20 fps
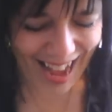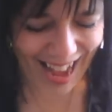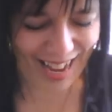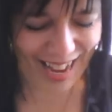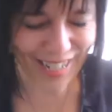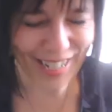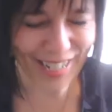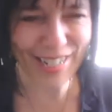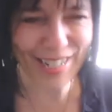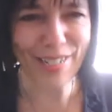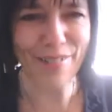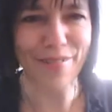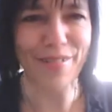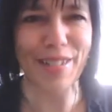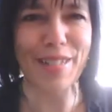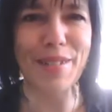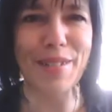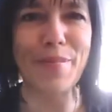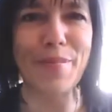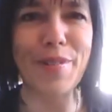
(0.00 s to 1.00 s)
It just
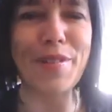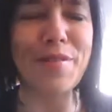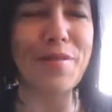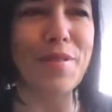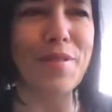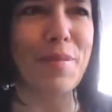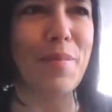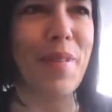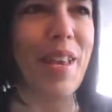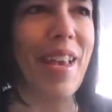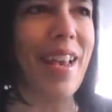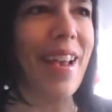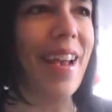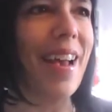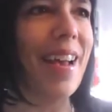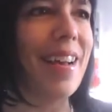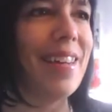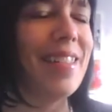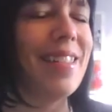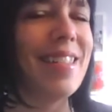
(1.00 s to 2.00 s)
really moves me,
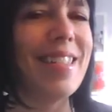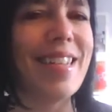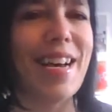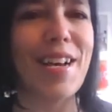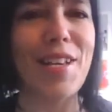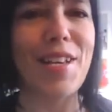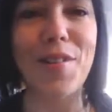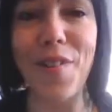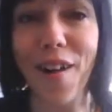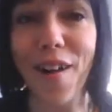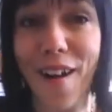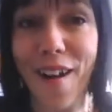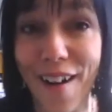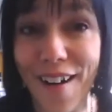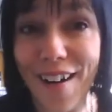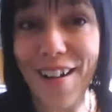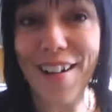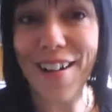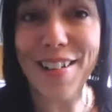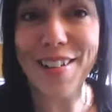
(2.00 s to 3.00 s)
and you are
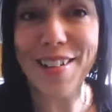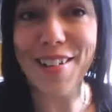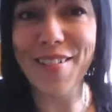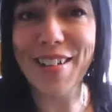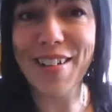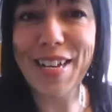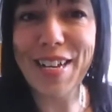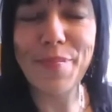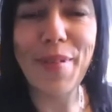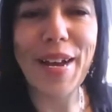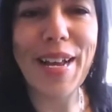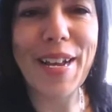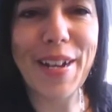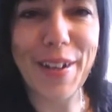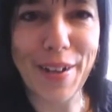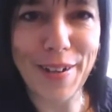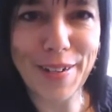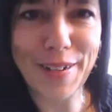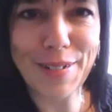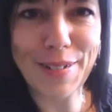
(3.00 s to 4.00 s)
all going in my
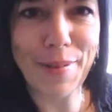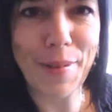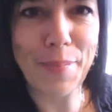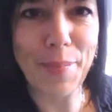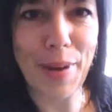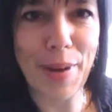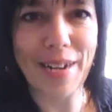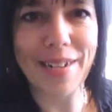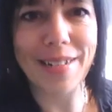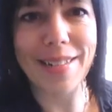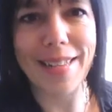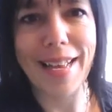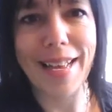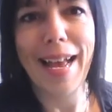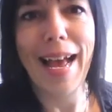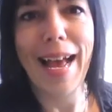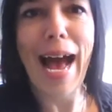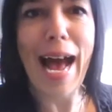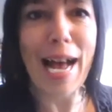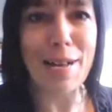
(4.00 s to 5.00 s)
encouragement box,
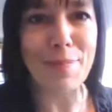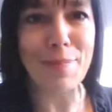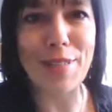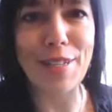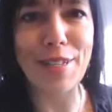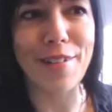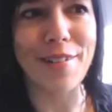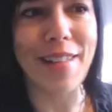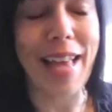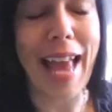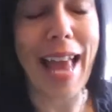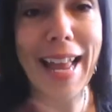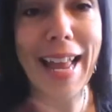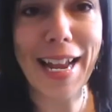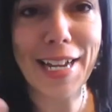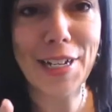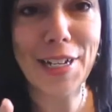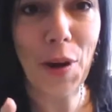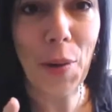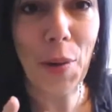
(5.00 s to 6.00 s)
absolutely. And
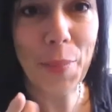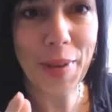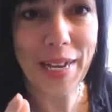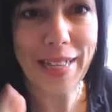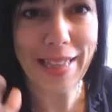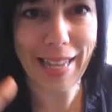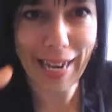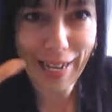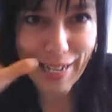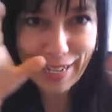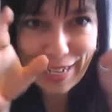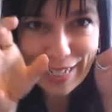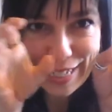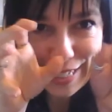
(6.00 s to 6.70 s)
I don't mean that I'm going to